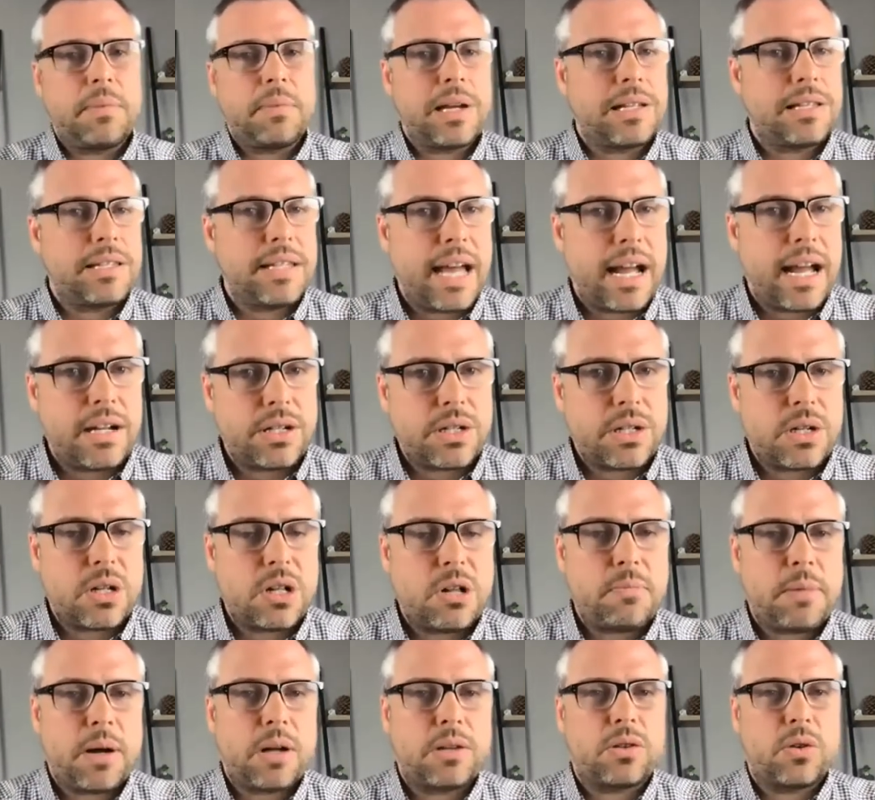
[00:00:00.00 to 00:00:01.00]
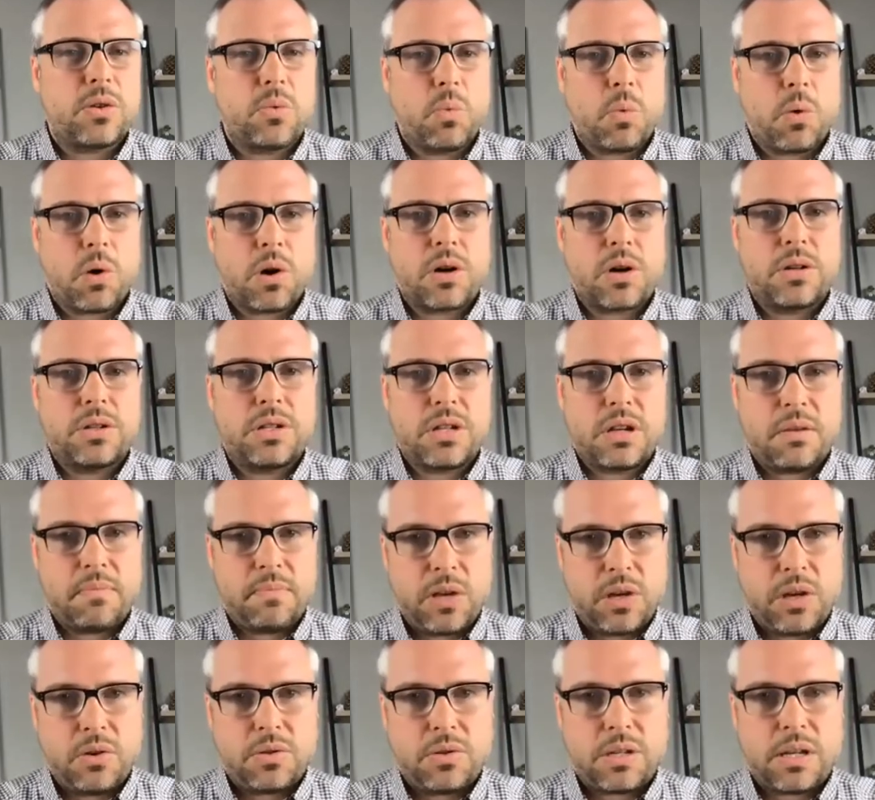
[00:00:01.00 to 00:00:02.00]
intentional about the words I'm
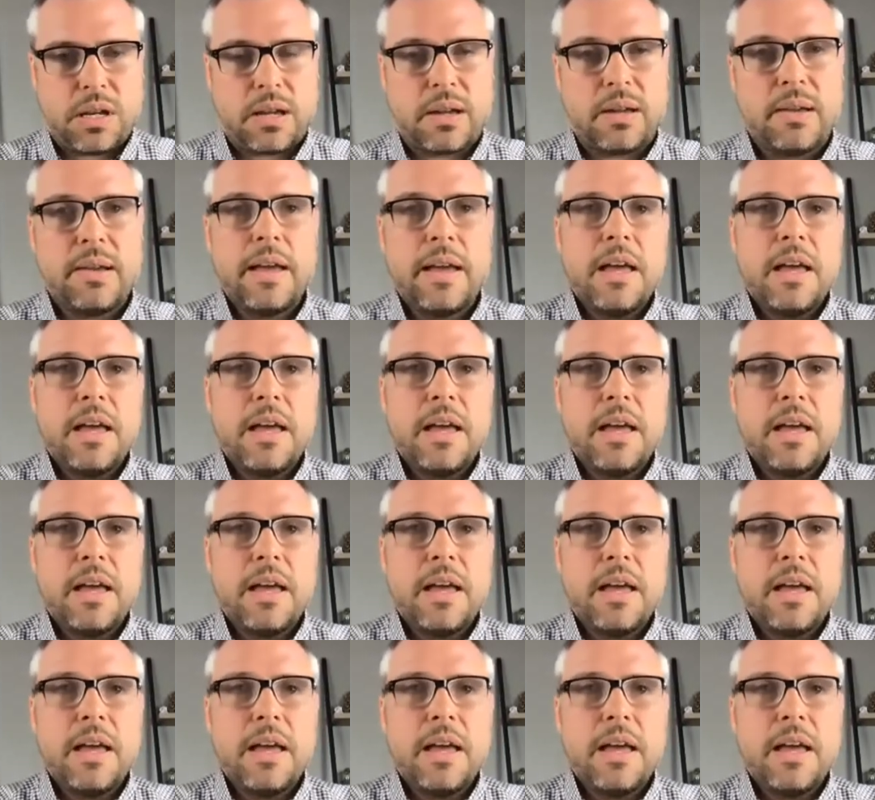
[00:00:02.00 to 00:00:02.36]
using.